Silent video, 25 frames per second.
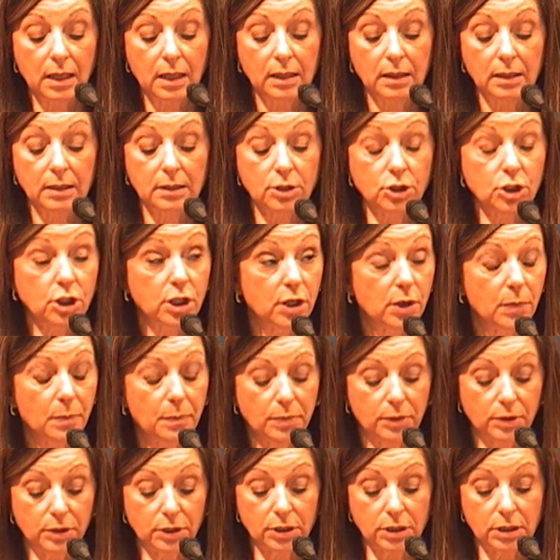the
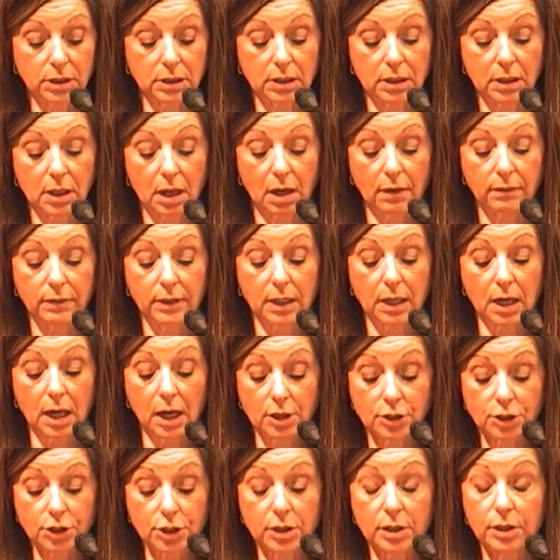chairperson of the
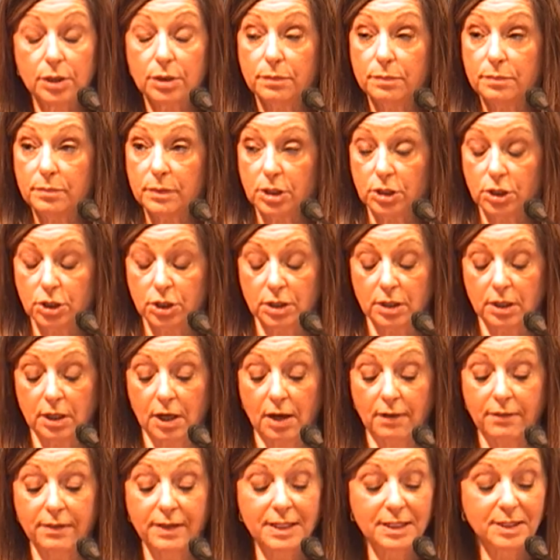Cultural Commission
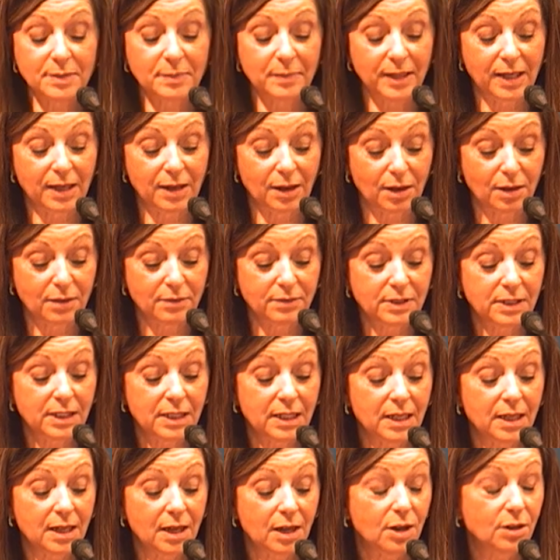of his beloved
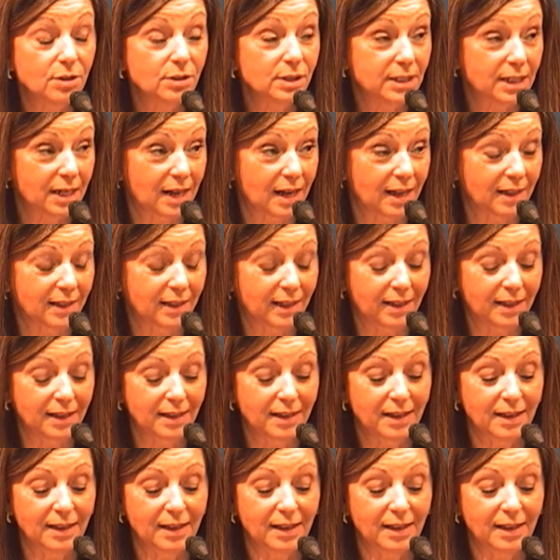Contrada,